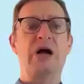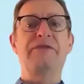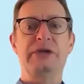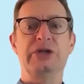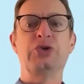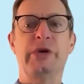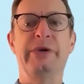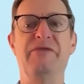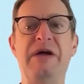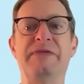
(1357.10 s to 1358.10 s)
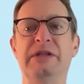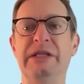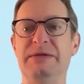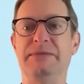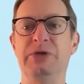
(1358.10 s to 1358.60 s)
often a triggering event that
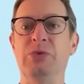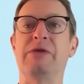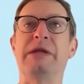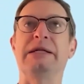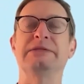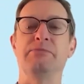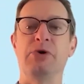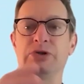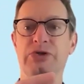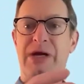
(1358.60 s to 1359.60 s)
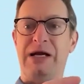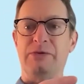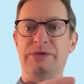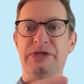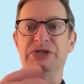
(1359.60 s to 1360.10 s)
leads into you, whether that's a merger,
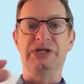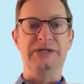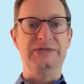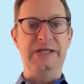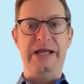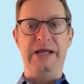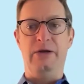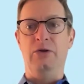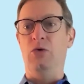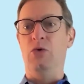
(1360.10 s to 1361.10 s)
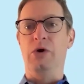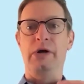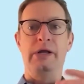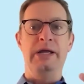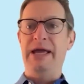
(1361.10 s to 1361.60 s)
acquisition, a sale,
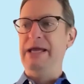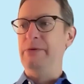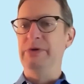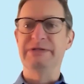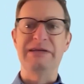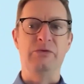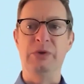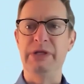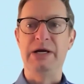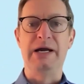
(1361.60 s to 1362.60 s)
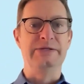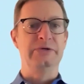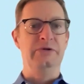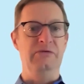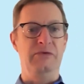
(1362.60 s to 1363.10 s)
or hey, we're just having really high
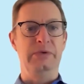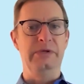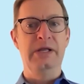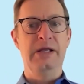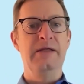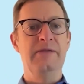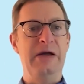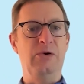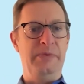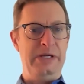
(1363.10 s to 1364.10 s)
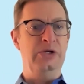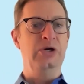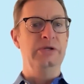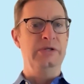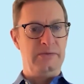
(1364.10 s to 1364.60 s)
turnover. That would be a
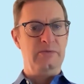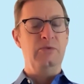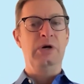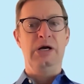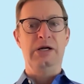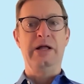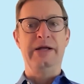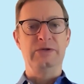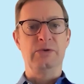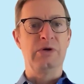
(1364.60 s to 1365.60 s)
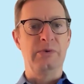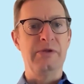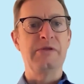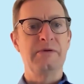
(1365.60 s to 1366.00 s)
good uh, client to work with.